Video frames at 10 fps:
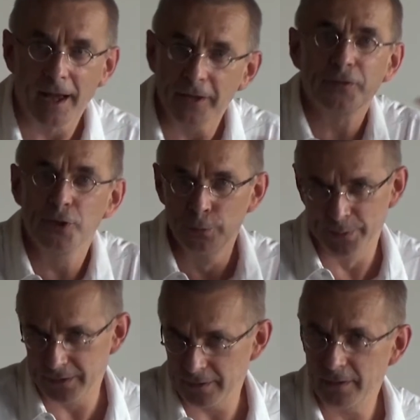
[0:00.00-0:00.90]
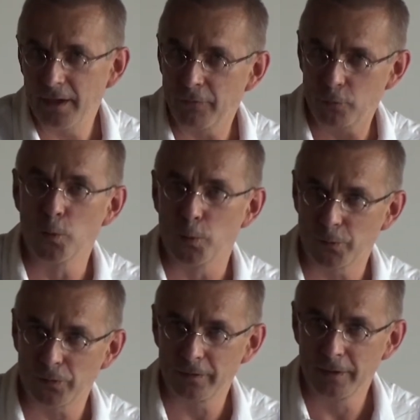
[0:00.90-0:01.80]
assume it, of
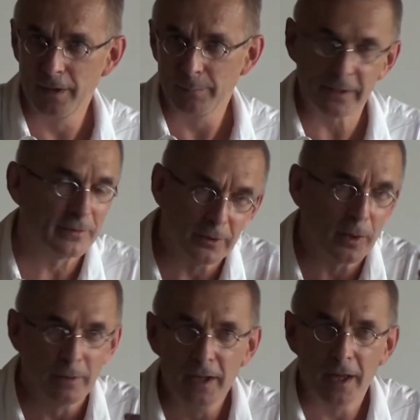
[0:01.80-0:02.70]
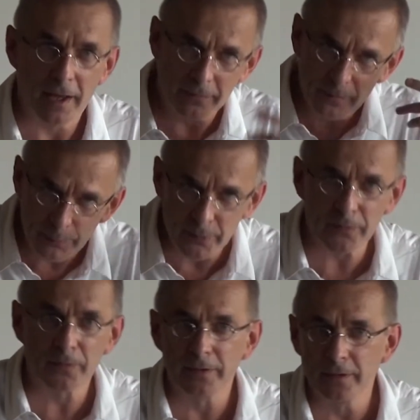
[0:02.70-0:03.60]
course, but you know, as a
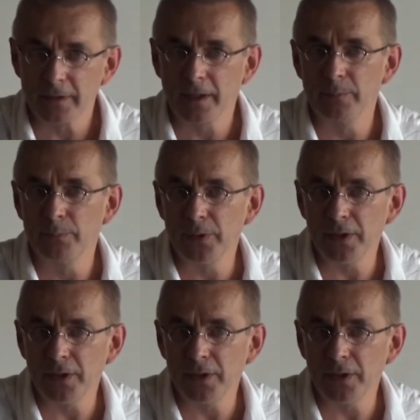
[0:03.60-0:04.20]
person can